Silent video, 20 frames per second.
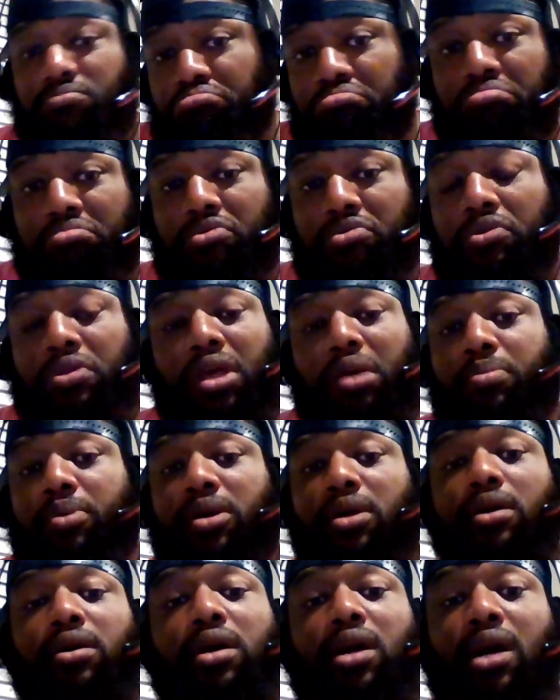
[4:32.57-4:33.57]
Could they be
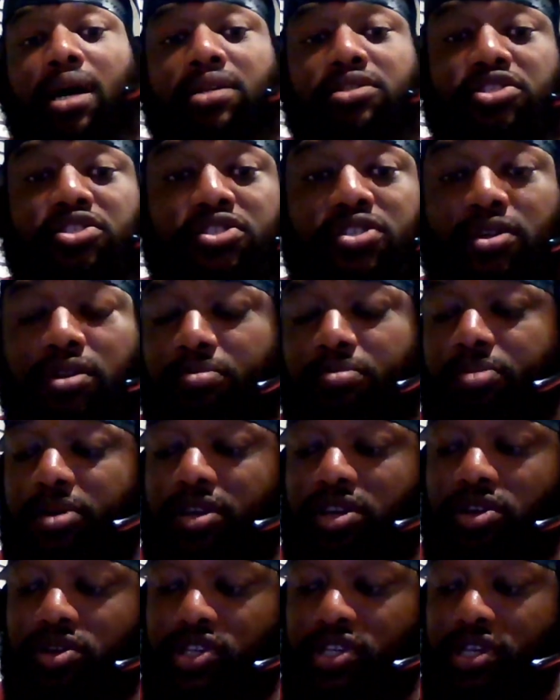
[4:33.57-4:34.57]
unconscious? Could it be
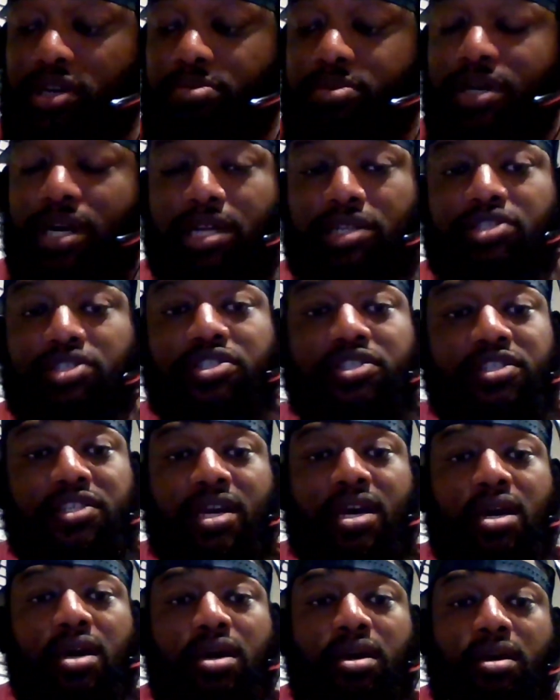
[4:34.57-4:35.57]
your subconscious?
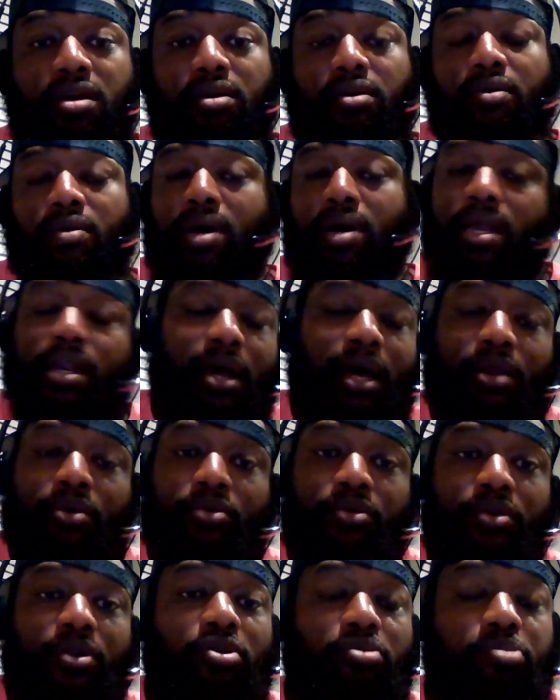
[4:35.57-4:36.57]
I
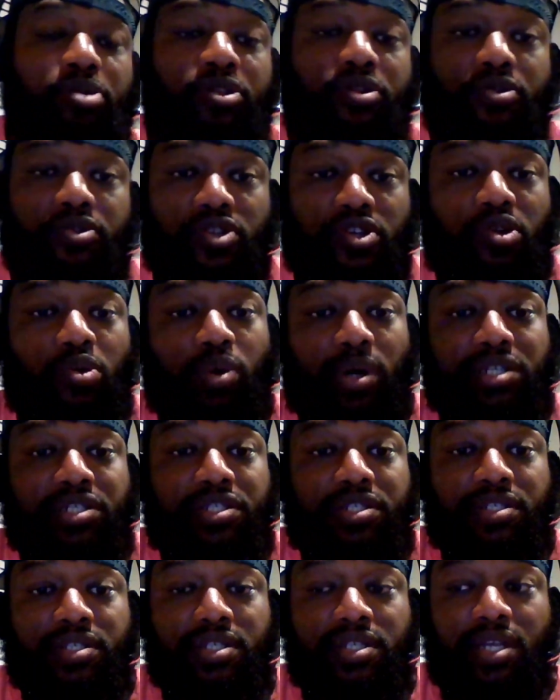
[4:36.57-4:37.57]
don't know, but those are
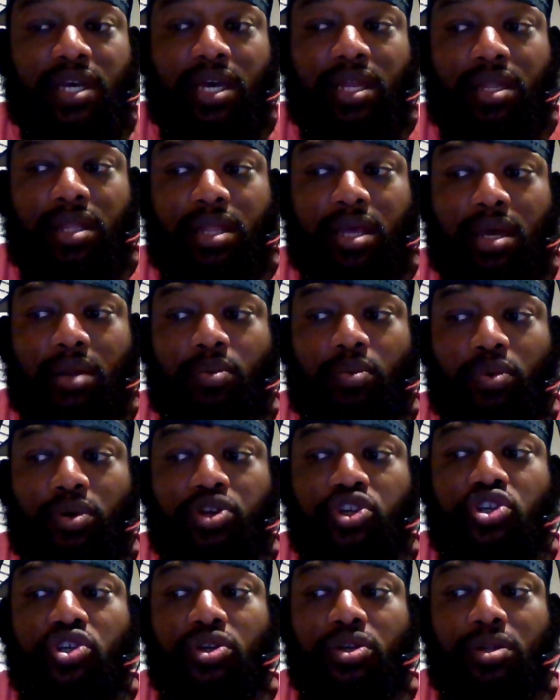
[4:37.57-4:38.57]
questions that we
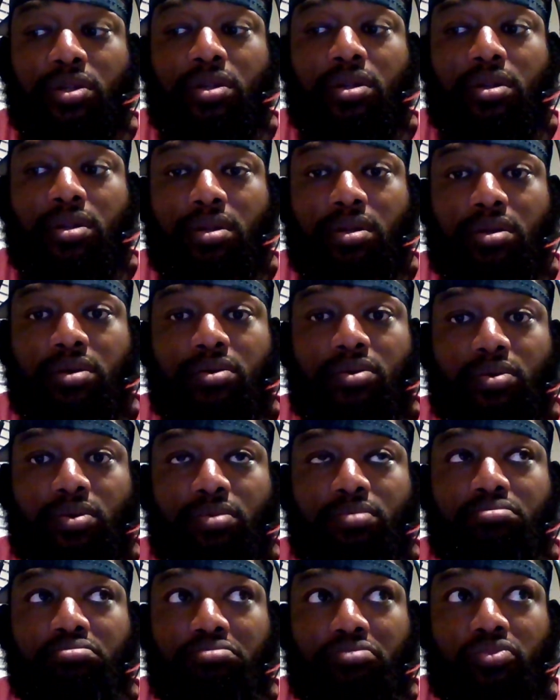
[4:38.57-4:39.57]
should
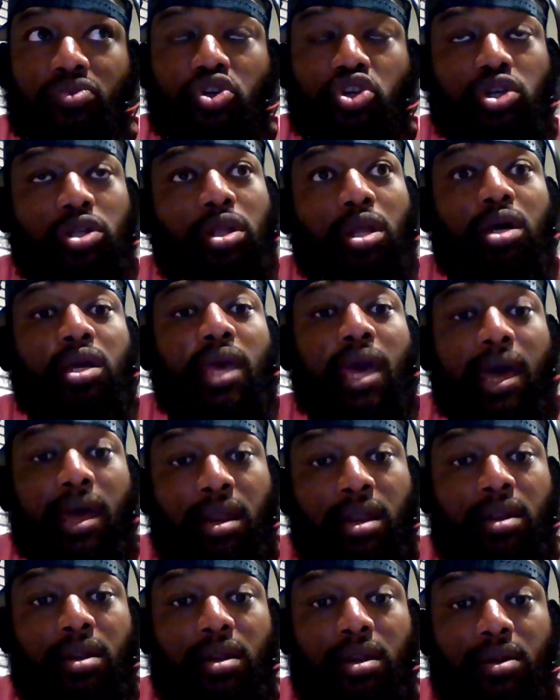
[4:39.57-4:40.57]
look at.
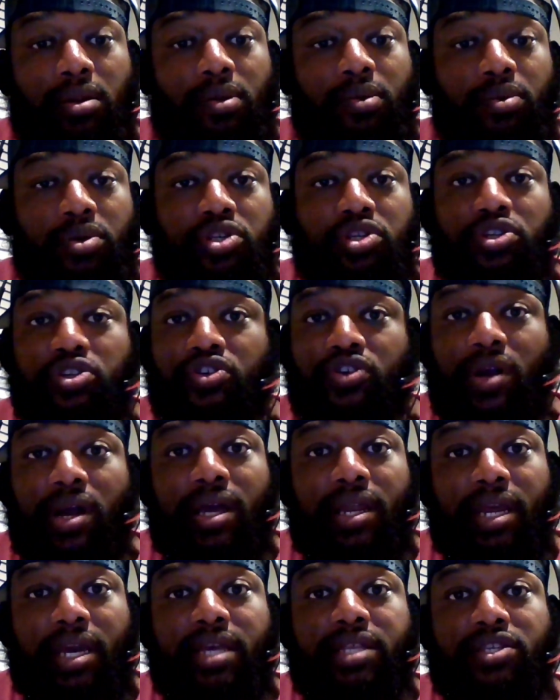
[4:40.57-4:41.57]
We should try
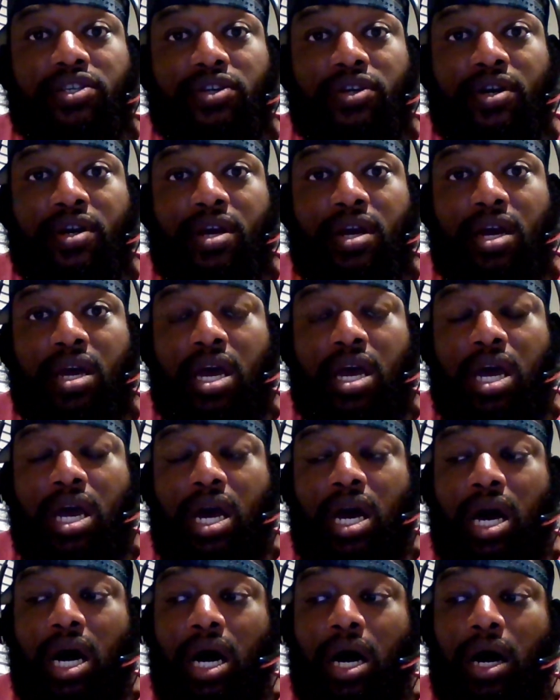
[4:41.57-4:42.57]
and answer.
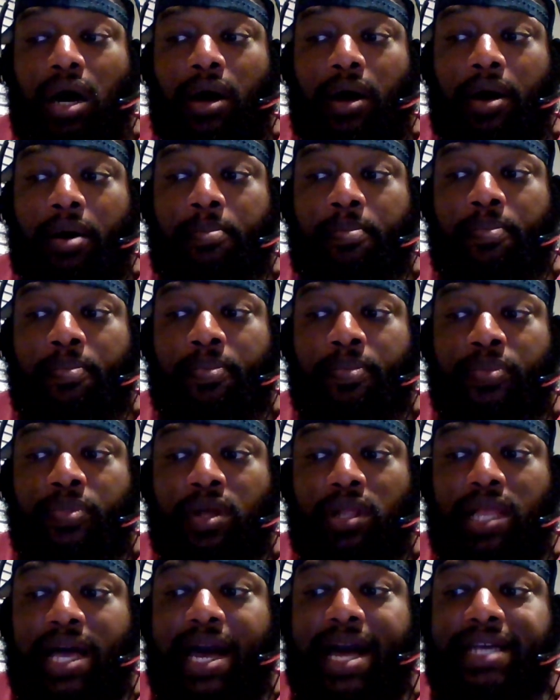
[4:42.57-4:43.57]
The
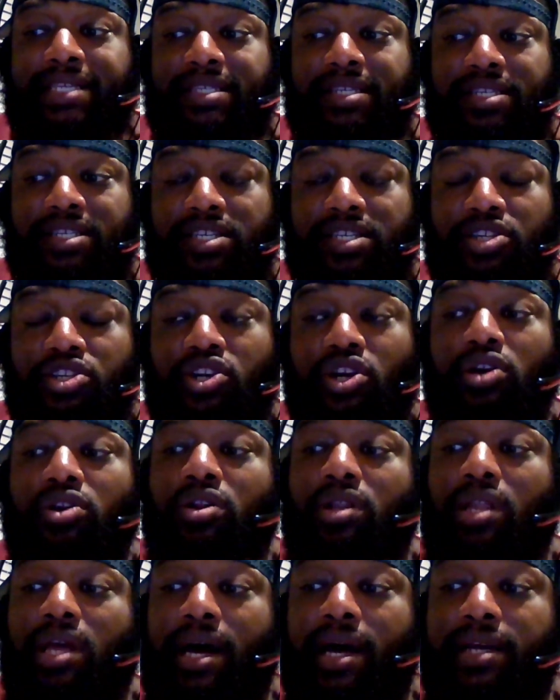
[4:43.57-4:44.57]
last is
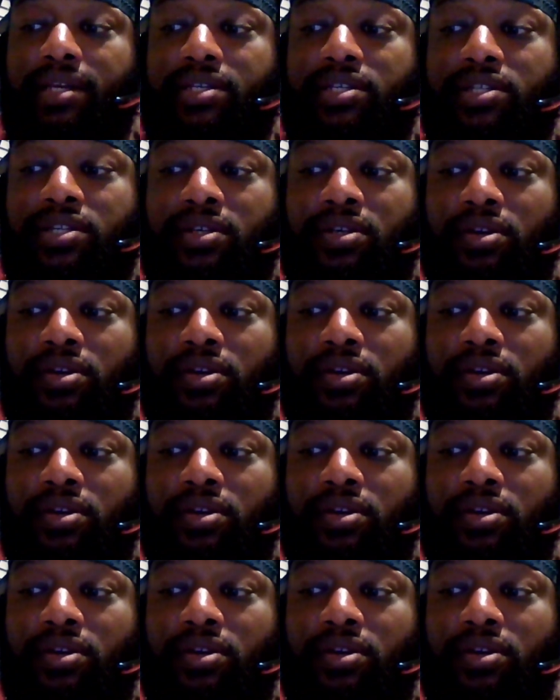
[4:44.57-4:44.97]
internalized.